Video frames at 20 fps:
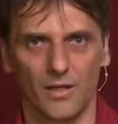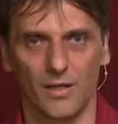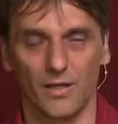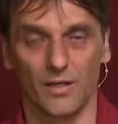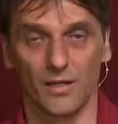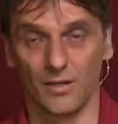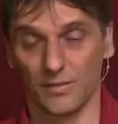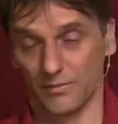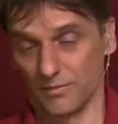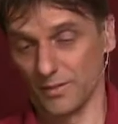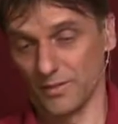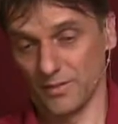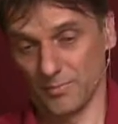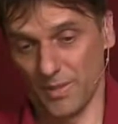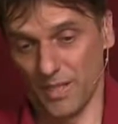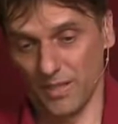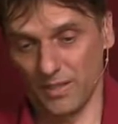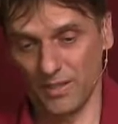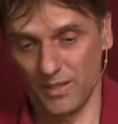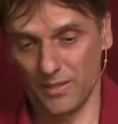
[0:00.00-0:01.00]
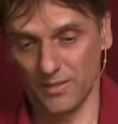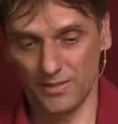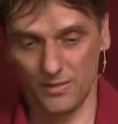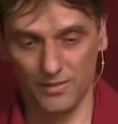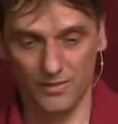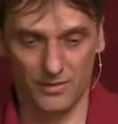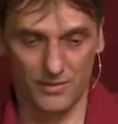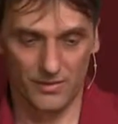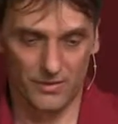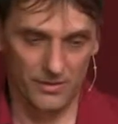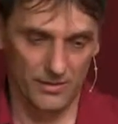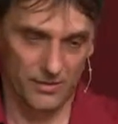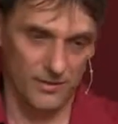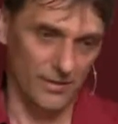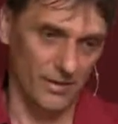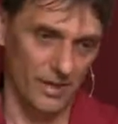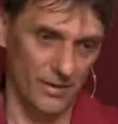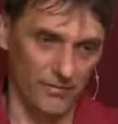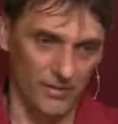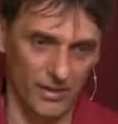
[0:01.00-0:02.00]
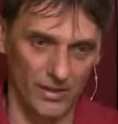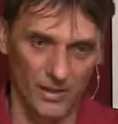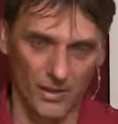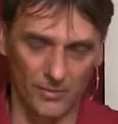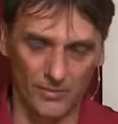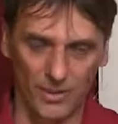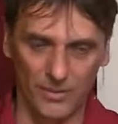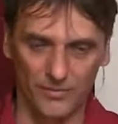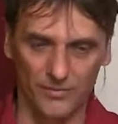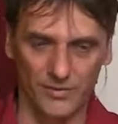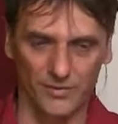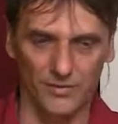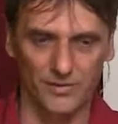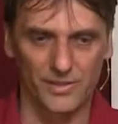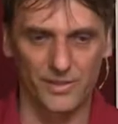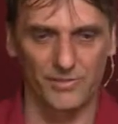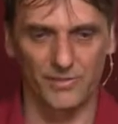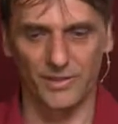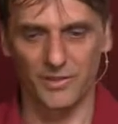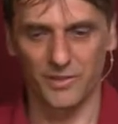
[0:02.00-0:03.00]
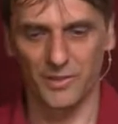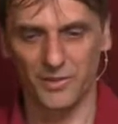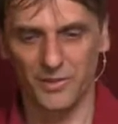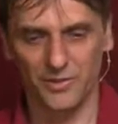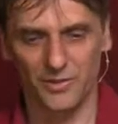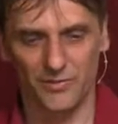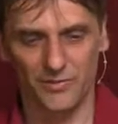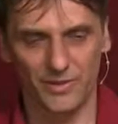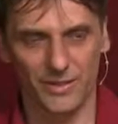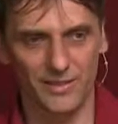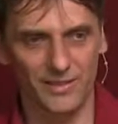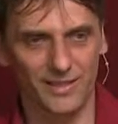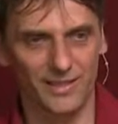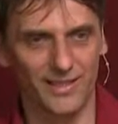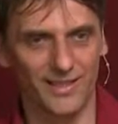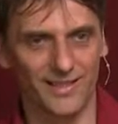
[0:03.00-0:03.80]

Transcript: Uh, it's my case that's I find out after several years of that,